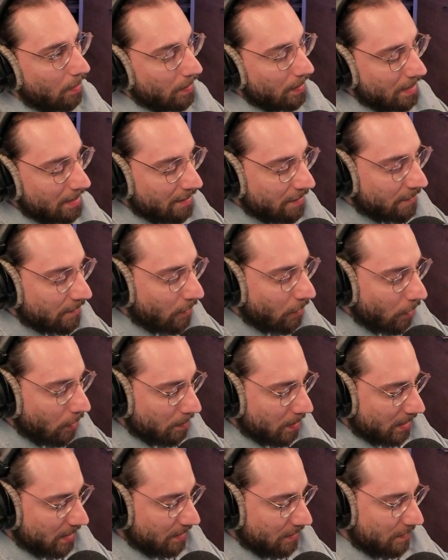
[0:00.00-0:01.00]

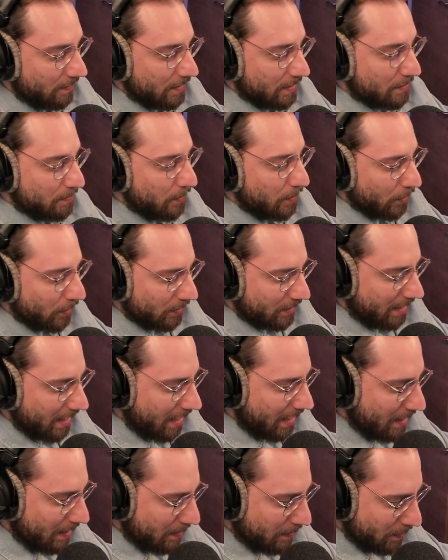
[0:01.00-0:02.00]
informative this
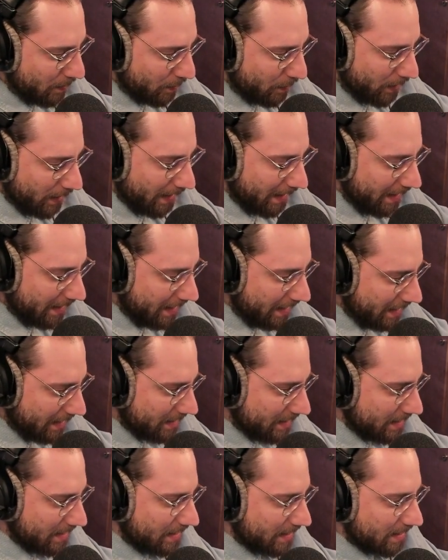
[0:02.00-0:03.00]
bootcamp really
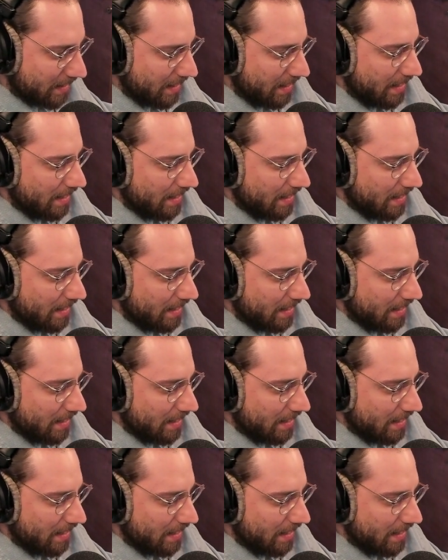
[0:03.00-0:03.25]
is.